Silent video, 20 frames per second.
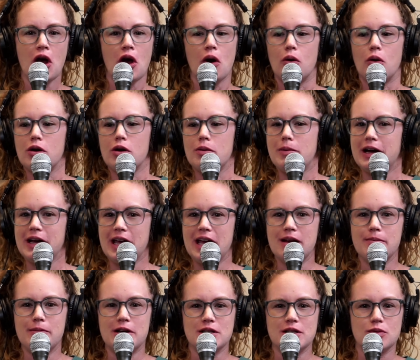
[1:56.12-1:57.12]
what about
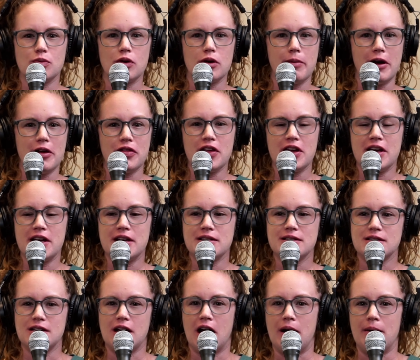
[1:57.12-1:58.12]
cannabis? What about this?
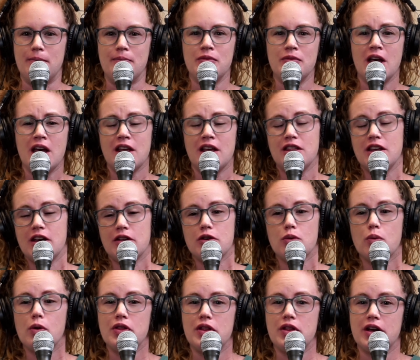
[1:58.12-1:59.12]
The other
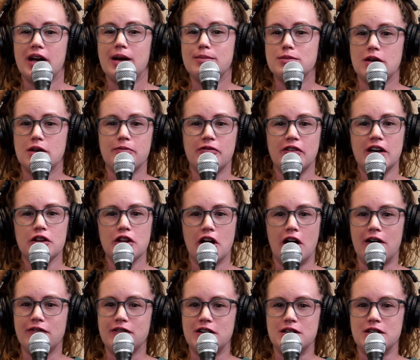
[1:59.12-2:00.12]
one that comes up fairly
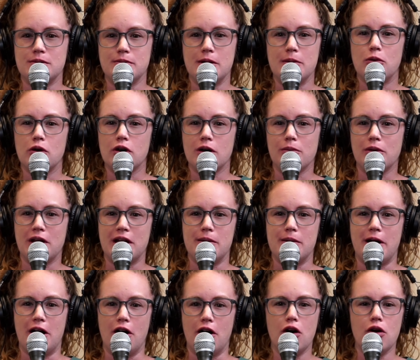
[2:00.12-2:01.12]
often is people complain
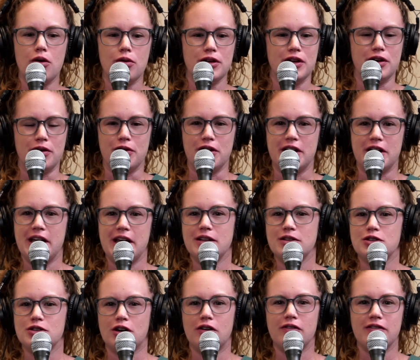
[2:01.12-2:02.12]
about, the kids
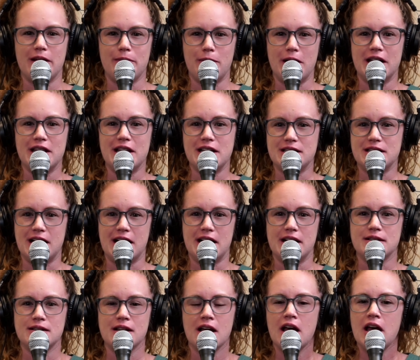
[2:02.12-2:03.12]
are all vaping these
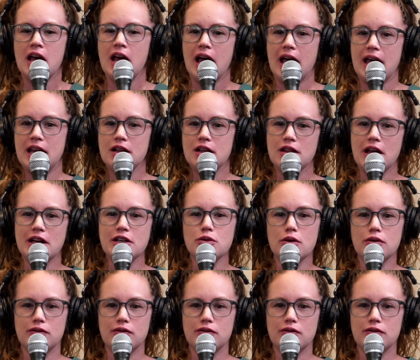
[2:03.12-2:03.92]
days. And it led to a